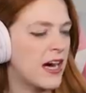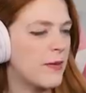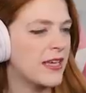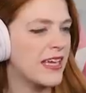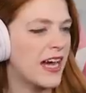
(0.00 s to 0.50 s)

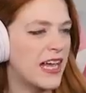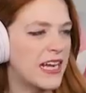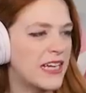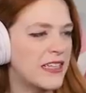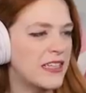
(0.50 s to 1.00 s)

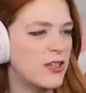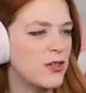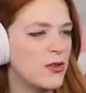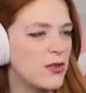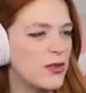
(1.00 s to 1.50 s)
Amiyana,
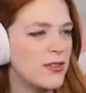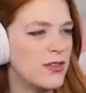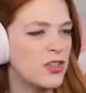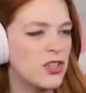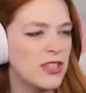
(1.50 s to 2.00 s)

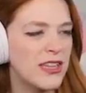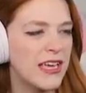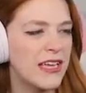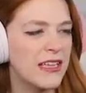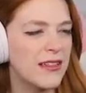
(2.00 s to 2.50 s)
you should,
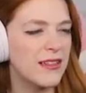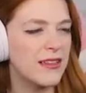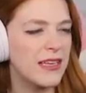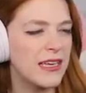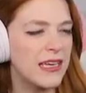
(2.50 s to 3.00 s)
like,
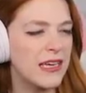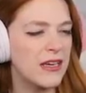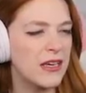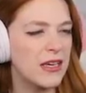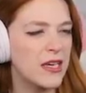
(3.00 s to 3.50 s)

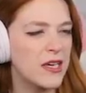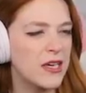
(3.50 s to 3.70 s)
leave.